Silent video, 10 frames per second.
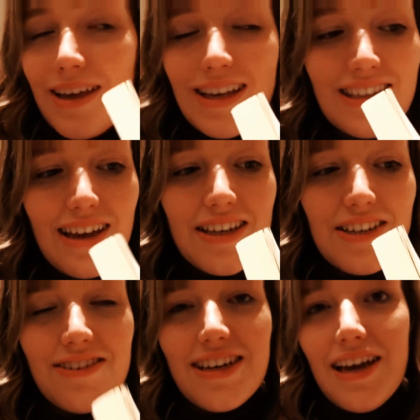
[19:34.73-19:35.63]
excited
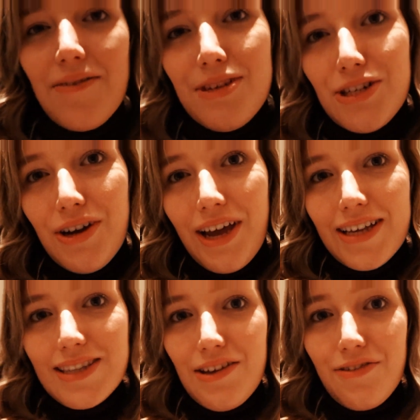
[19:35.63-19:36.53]
to read it. I'm enjoying
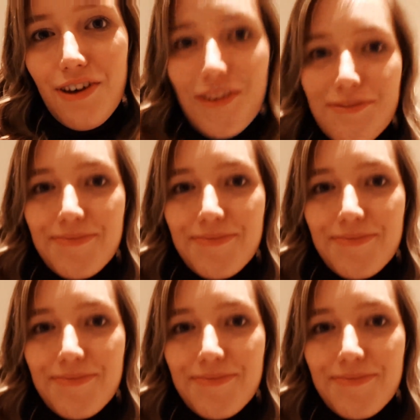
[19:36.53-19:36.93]
it so far.